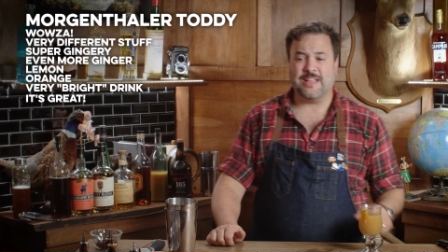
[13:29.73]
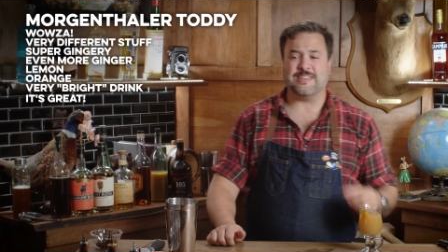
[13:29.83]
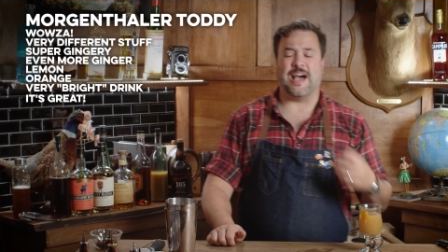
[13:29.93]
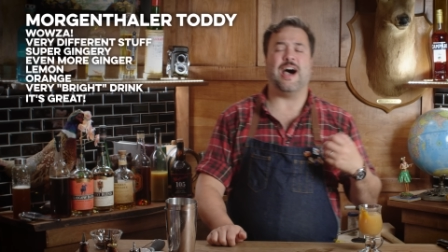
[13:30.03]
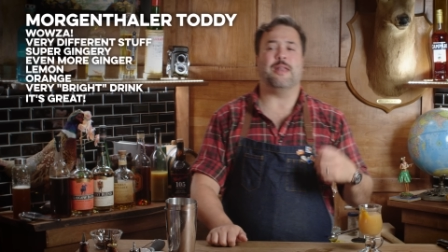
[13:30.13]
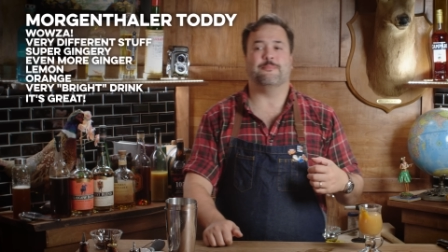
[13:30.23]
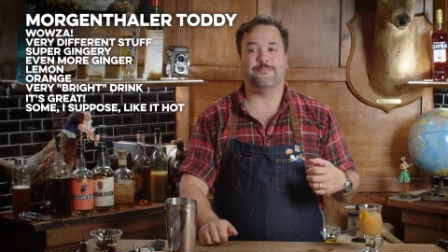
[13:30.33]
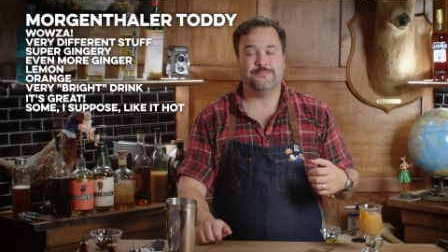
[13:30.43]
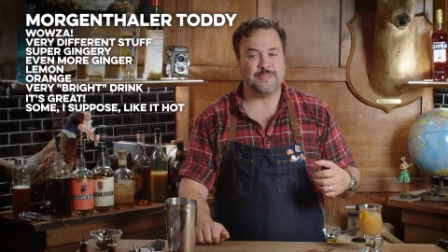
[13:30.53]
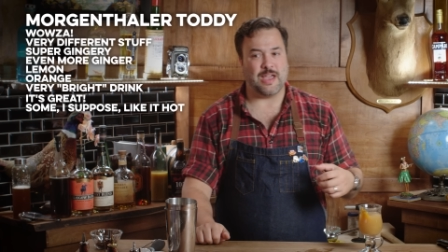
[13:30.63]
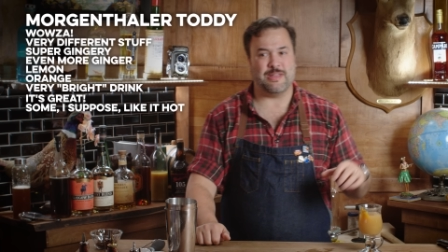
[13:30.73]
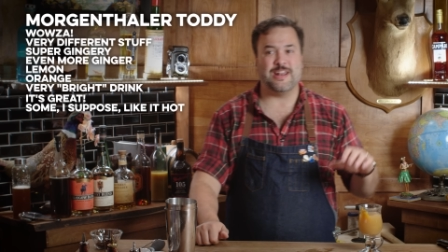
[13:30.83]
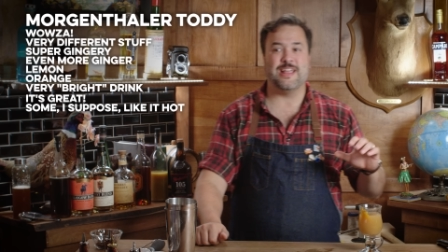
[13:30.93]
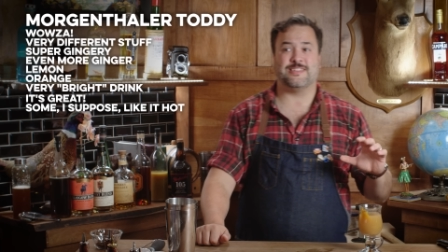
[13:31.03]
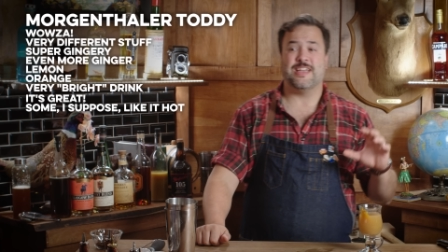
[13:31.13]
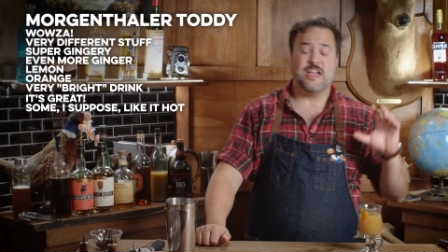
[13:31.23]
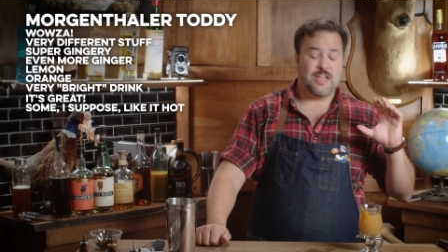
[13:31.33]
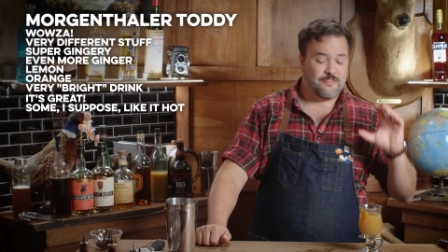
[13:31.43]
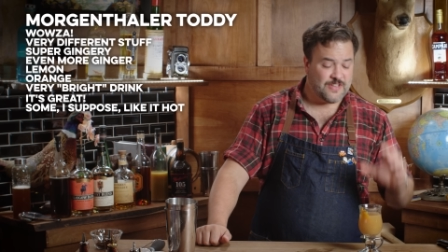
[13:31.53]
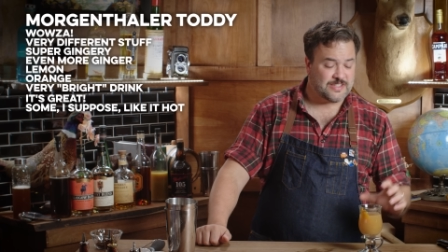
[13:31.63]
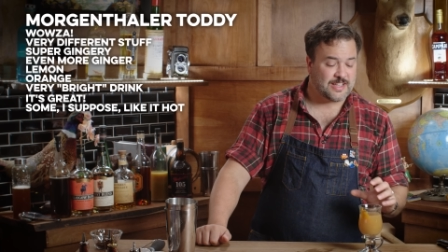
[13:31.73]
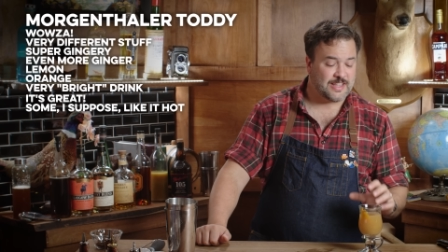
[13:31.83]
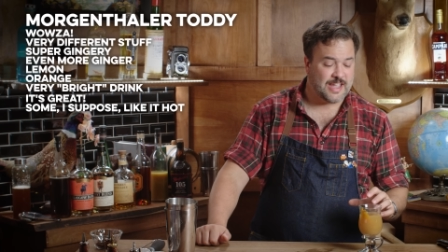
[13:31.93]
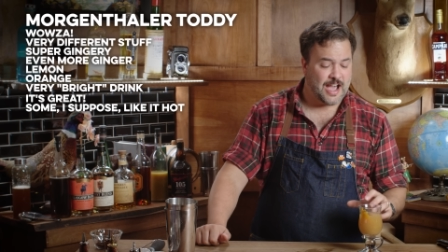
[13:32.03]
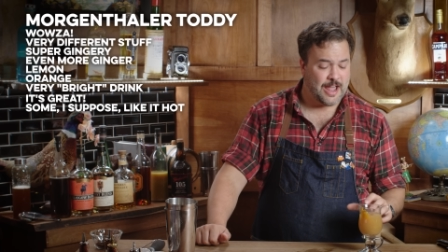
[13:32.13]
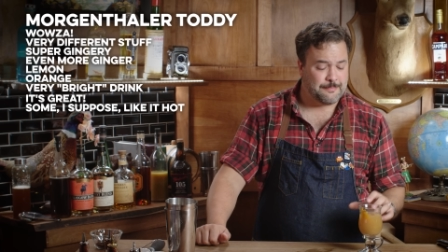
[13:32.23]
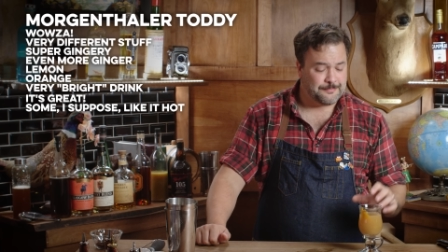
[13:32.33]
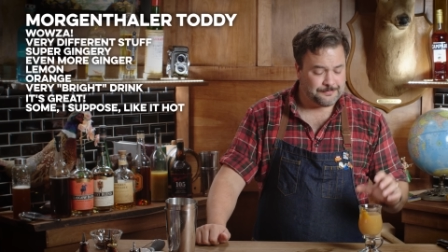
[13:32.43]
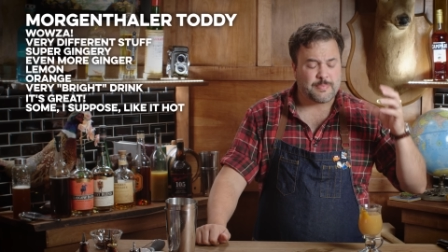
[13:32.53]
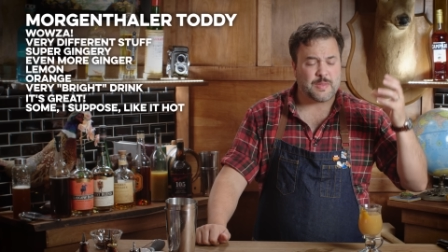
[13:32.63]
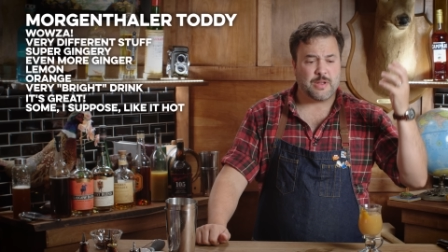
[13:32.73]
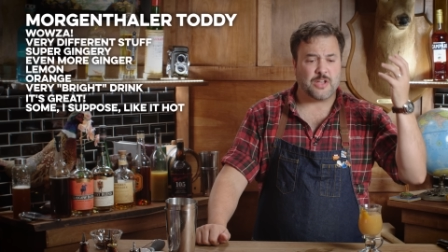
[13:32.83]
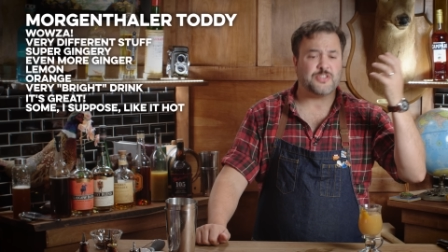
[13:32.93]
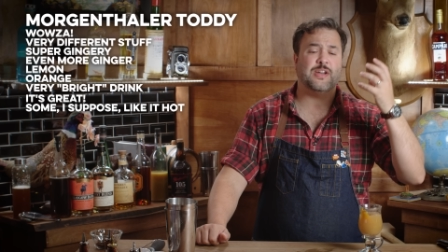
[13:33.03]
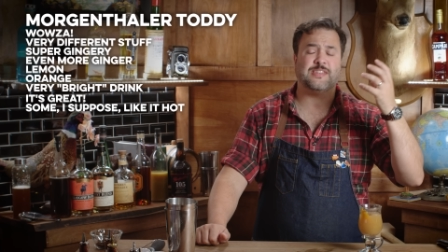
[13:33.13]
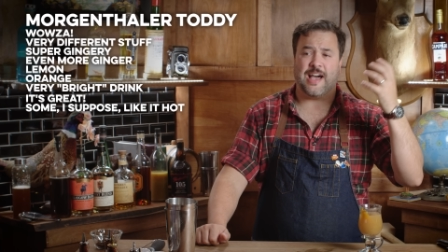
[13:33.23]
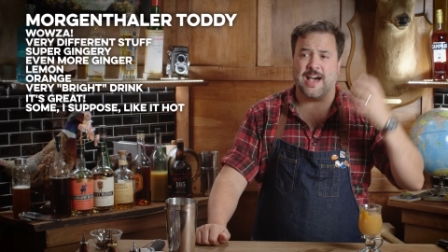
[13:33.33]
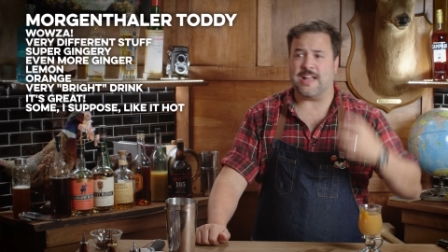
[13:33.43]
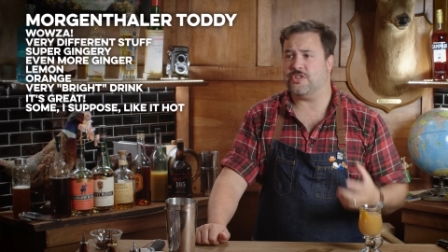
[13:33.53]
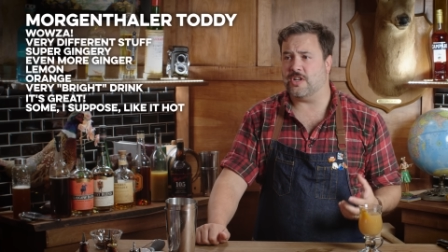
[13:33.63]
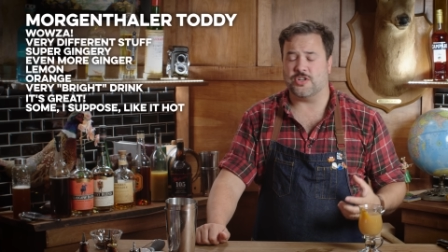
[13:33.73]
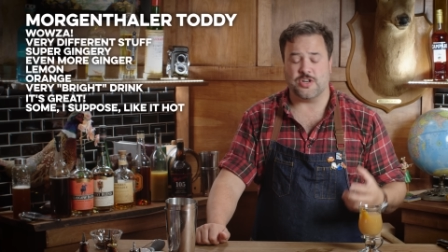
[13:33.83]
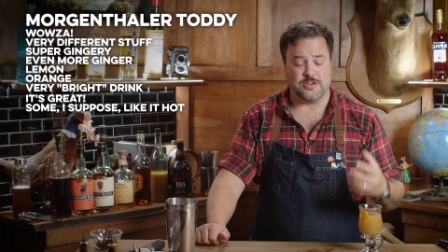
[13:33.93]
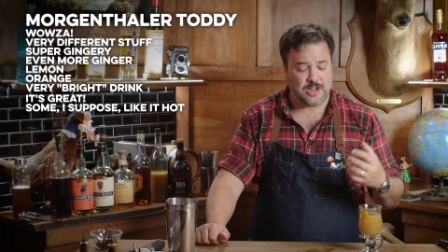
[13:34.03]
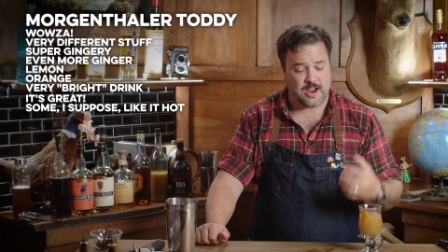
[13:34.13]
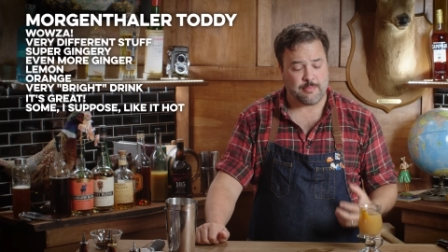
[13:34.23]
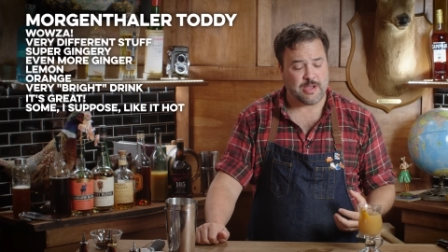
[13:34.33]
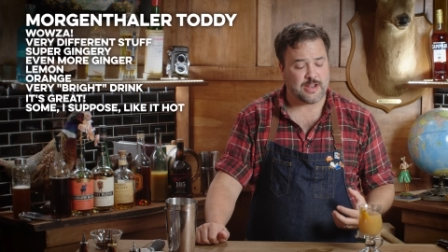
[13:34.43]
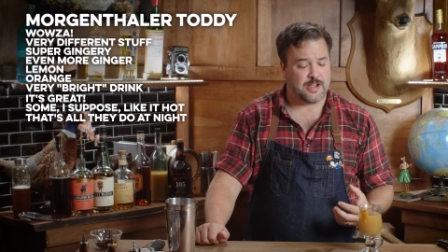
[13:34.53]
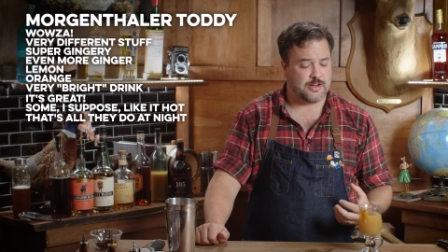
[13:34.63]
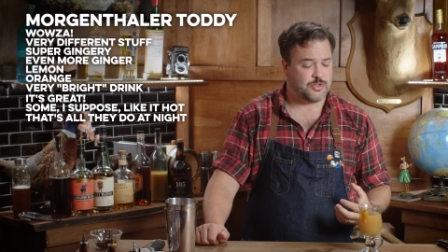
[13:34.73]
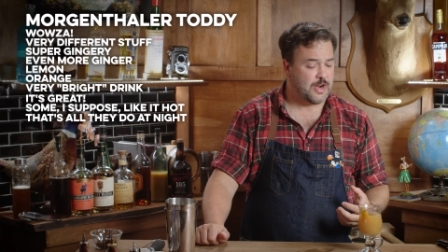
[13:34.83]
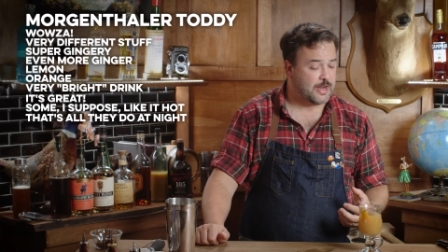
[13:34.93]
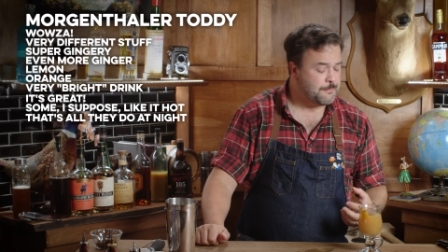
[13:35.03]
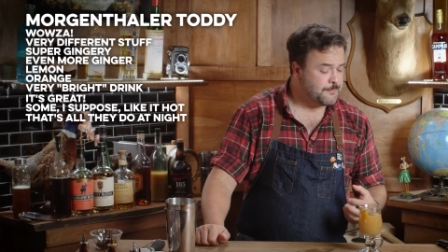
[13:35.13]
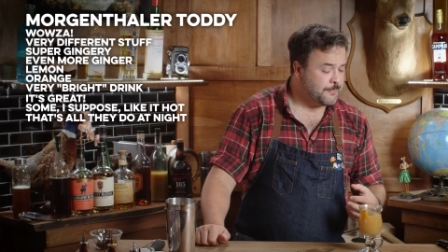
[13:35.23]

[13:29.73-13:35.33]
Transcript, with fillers: It's hot. I mean, it's physically hot, but also it's a hot ginger and dynamite kind of drink.